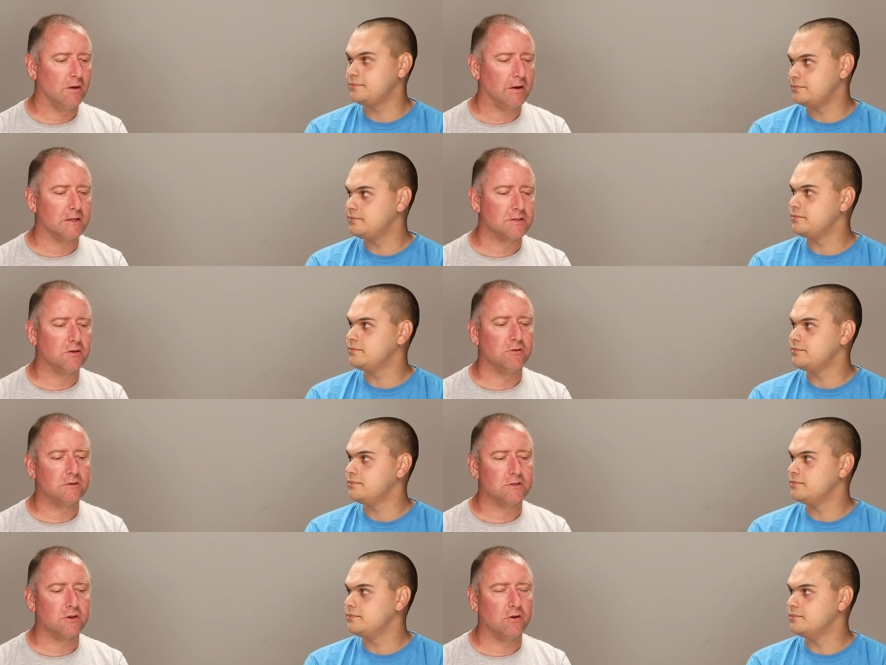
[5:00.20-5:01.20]
Speaker 1: Okay, so
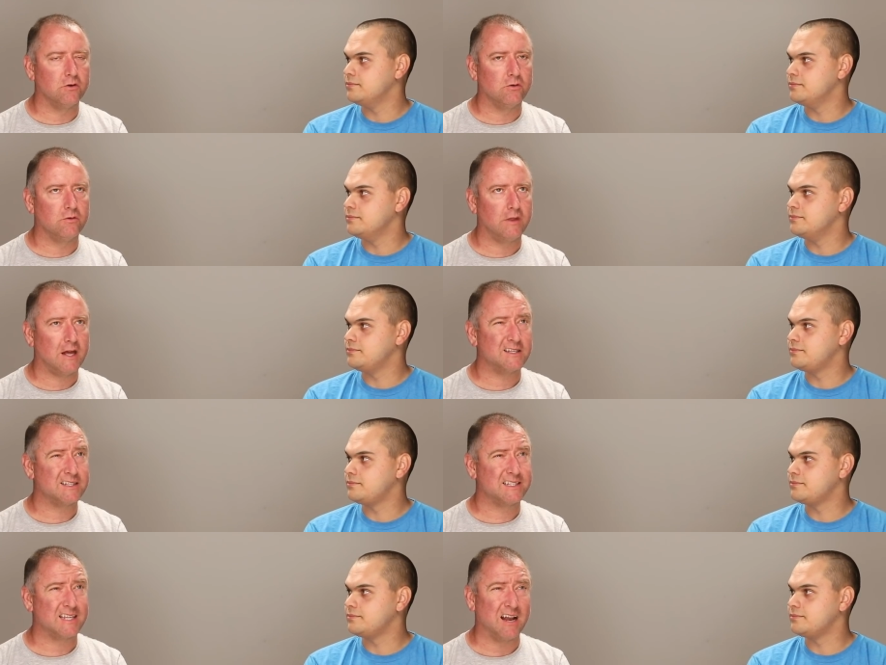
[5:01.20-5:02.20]
so that
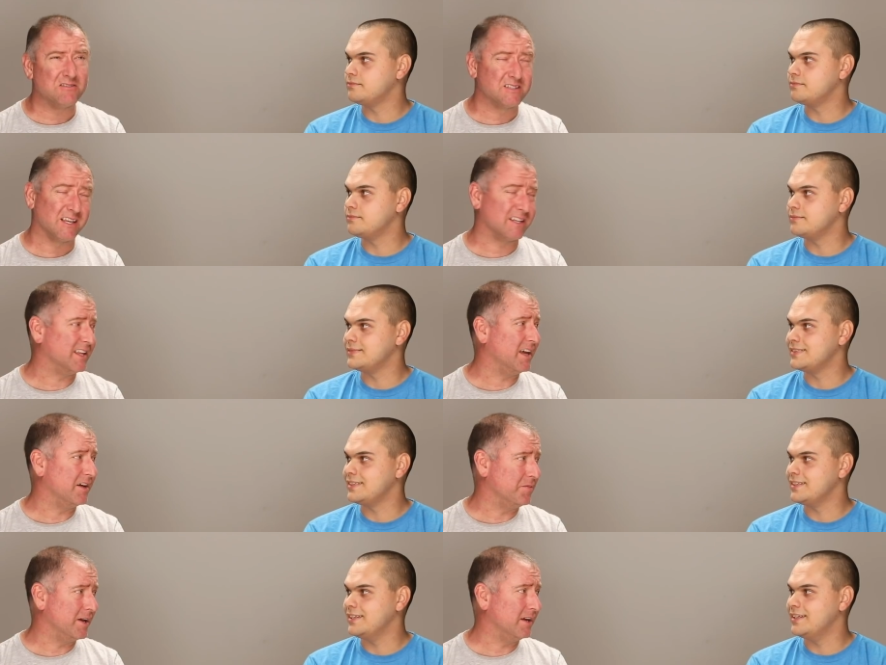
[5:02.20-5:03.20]
sounds like the
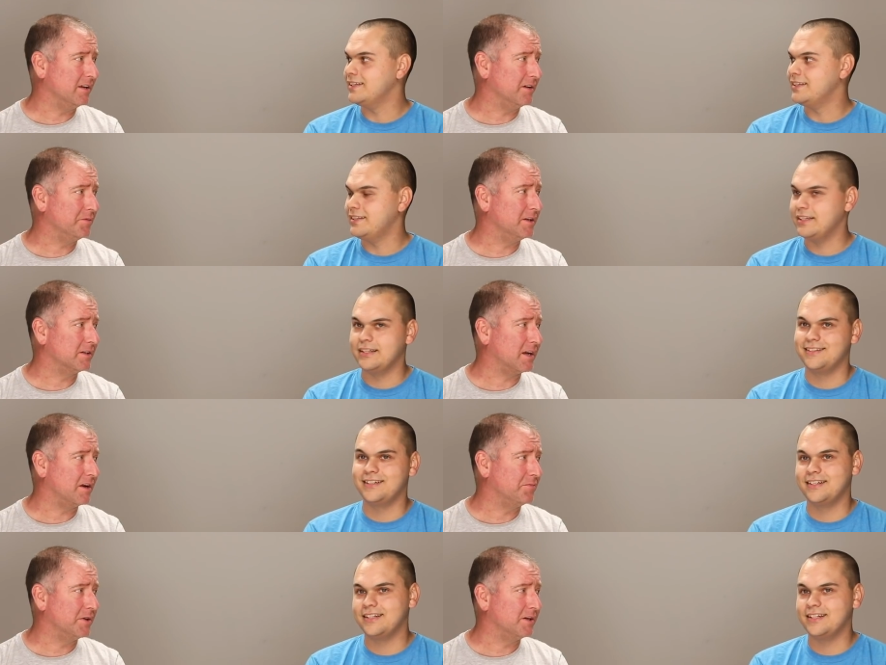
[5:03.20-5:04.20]
AMA. I mean,
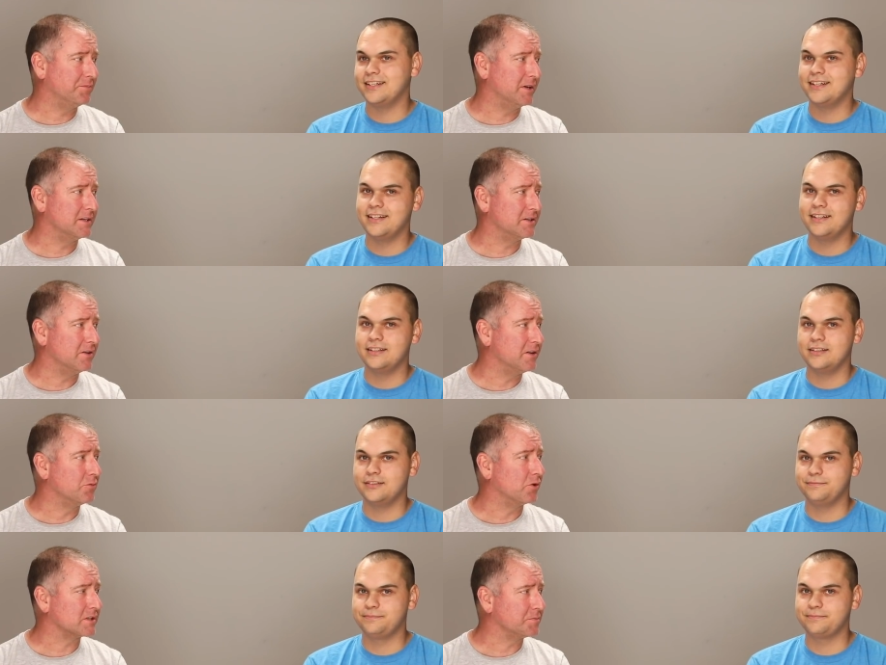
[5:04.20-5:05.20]
kind of, but but is there
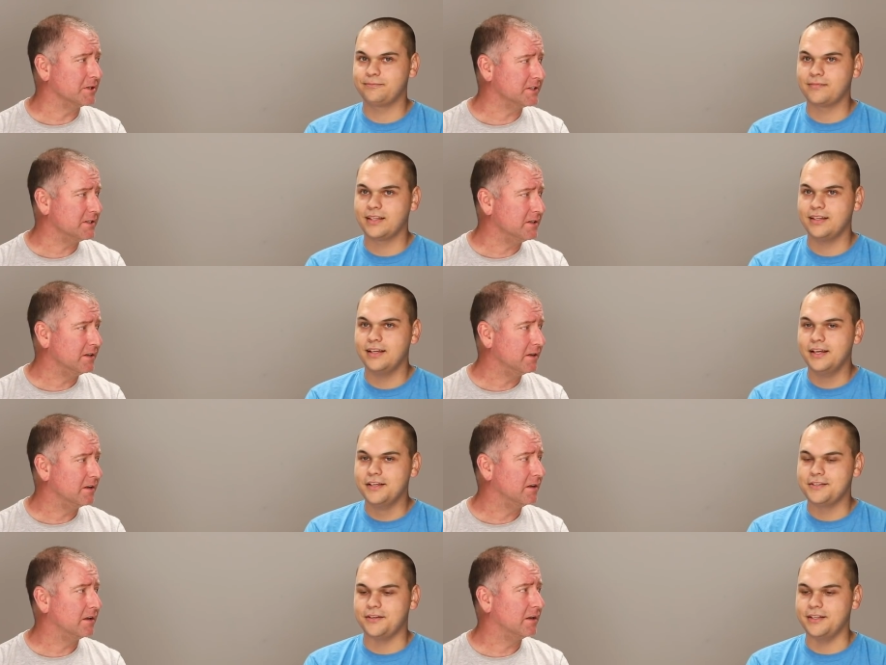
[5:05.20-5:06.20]
anything
Speaker 2: more explicit?
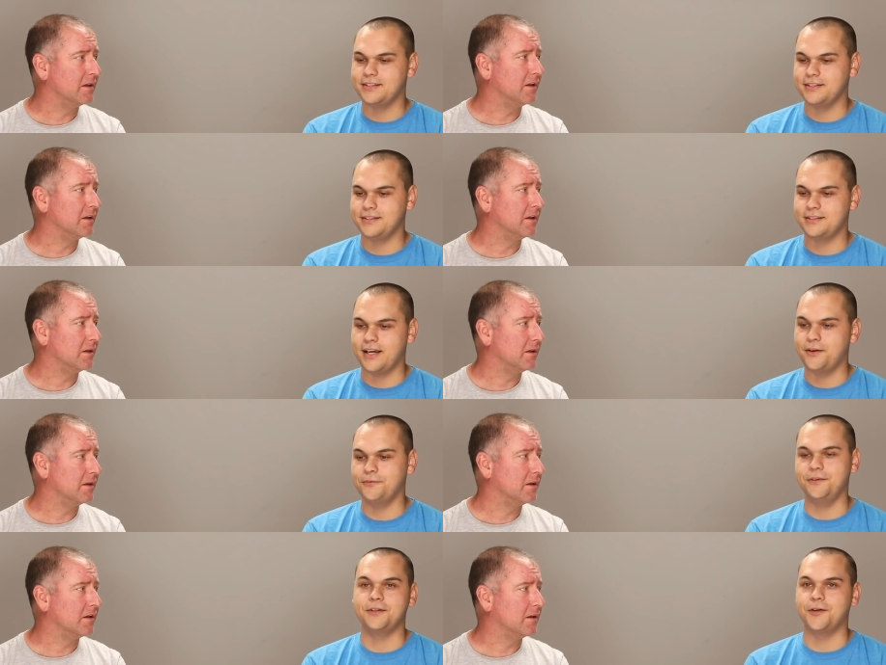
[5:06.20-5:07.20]
So this is I
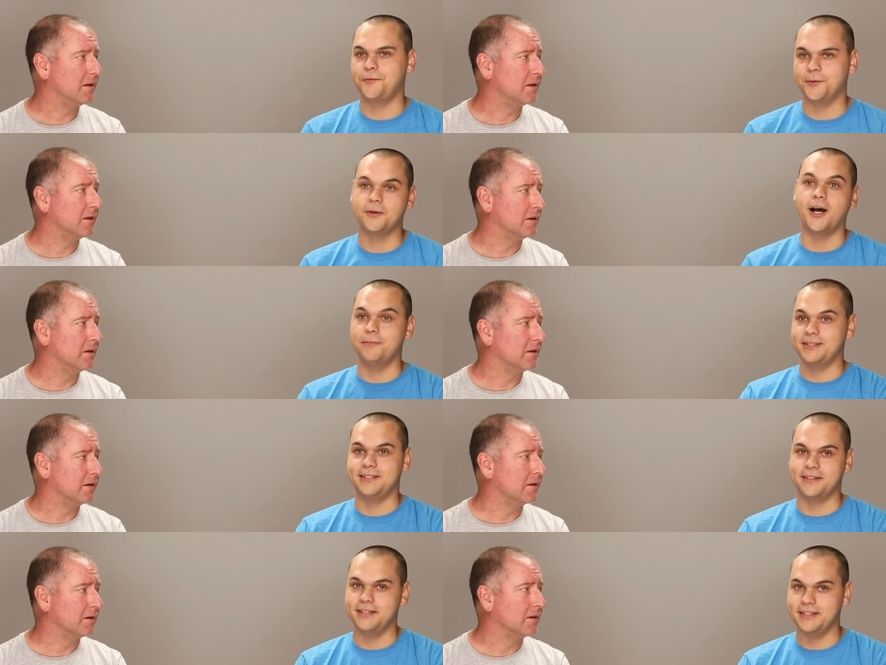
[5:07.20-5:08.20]
don't feel comfortable
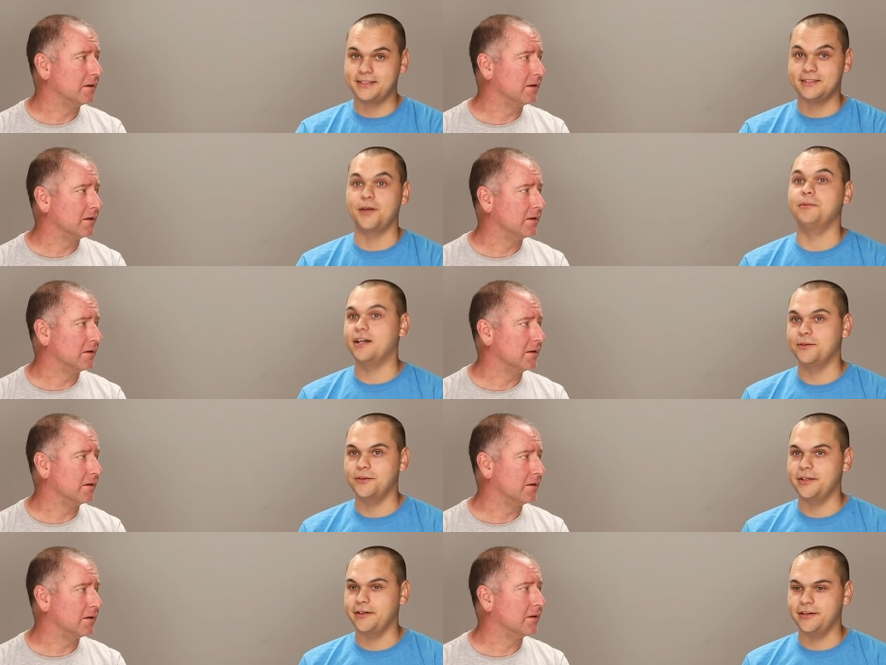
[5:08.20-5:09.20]
commenting on this because I'm not a
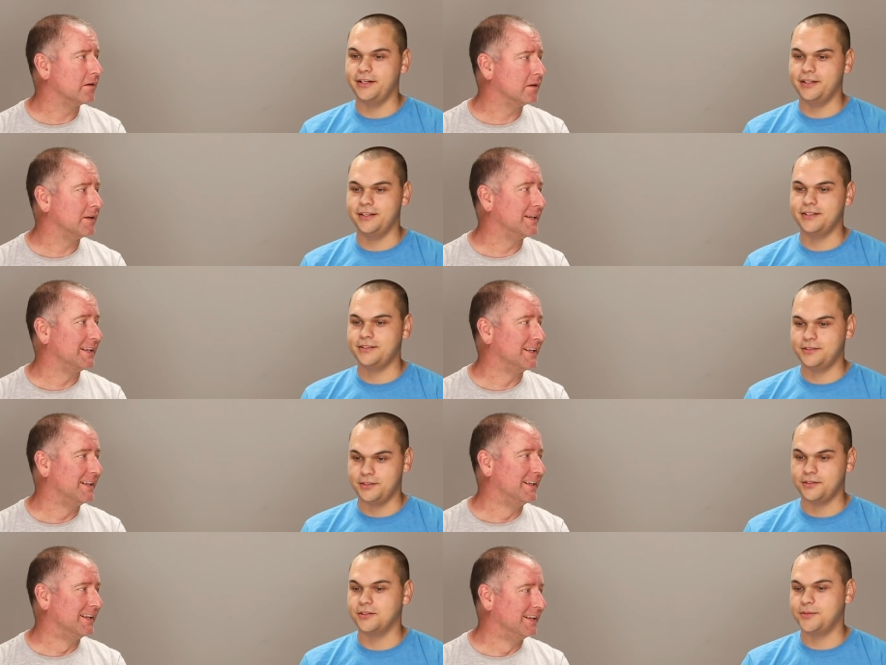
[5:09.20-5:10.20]
lawyer, and this
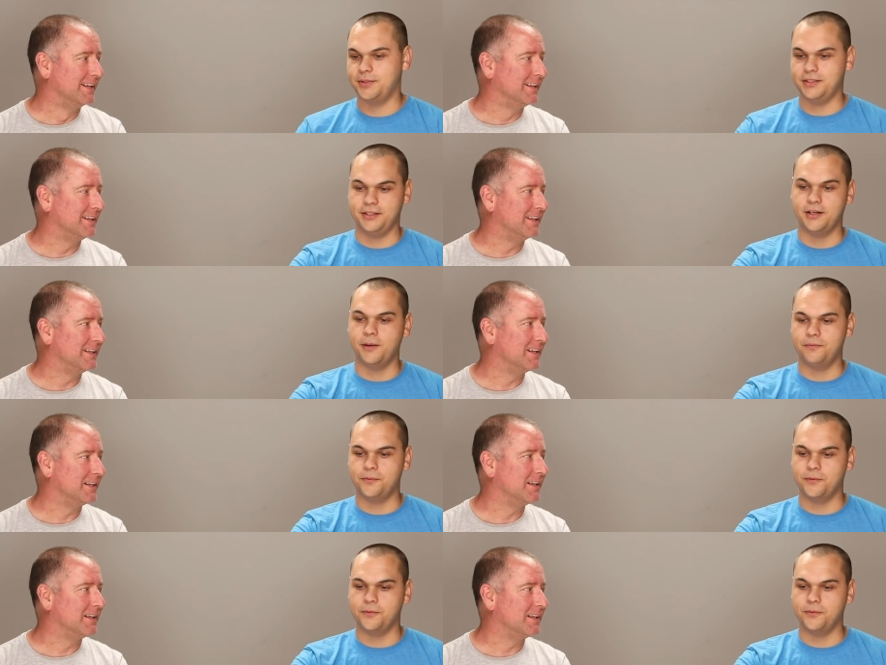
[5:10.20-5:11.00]
is ultimately up